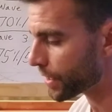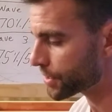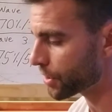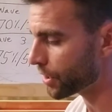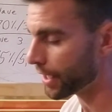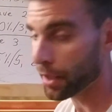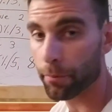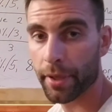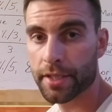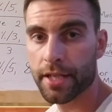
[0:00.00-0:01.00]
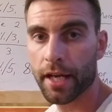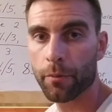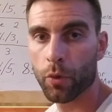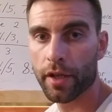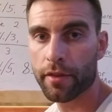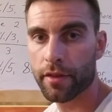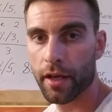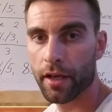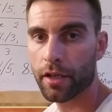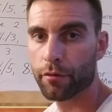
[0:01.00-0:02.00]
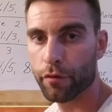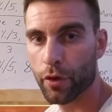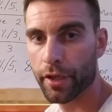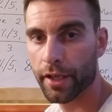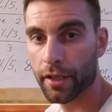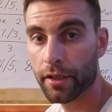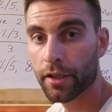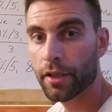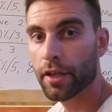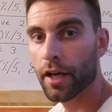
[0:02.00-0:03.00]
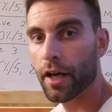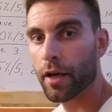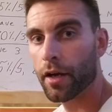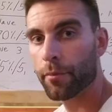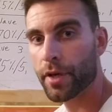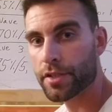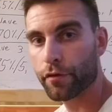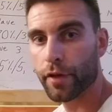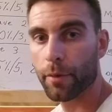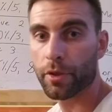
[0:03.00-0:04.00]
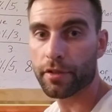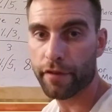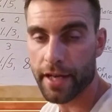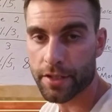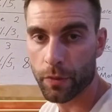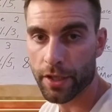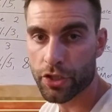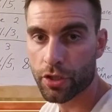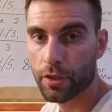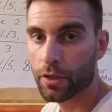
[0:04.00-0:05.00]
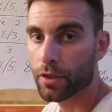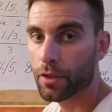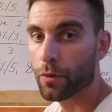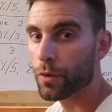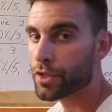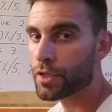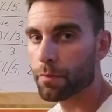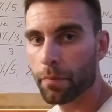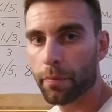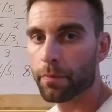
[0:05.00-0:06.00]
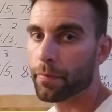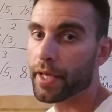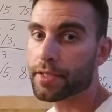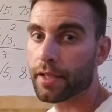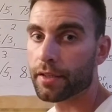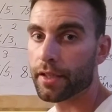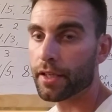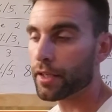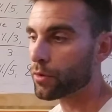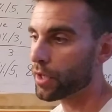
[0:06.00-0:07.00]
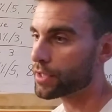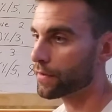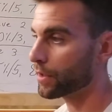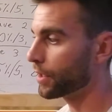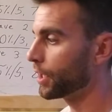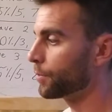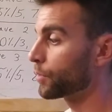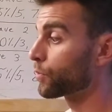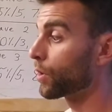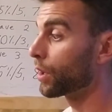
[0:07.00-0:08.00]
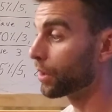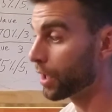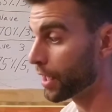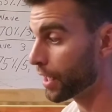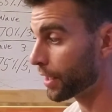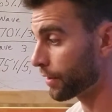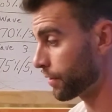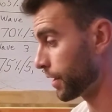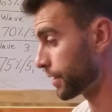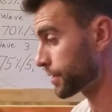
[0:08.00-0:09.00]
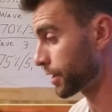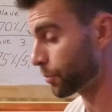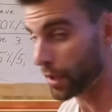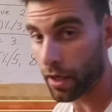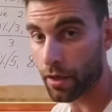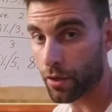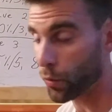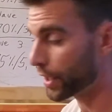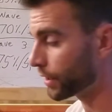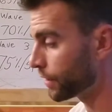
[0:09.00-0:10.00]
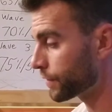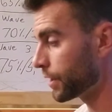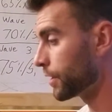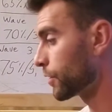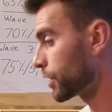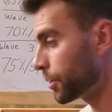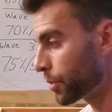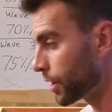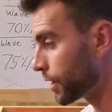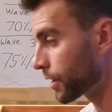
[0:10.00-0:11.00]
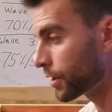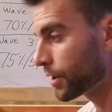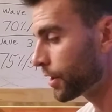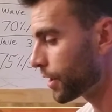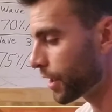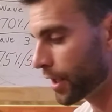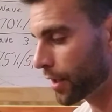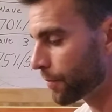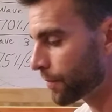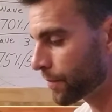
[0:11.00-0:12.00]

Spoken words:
is going to help big time with converting muscle fiber into fast twitch, which is basically in CrossFit going to help you for a lot of things, like your weightlifting, your kipping. A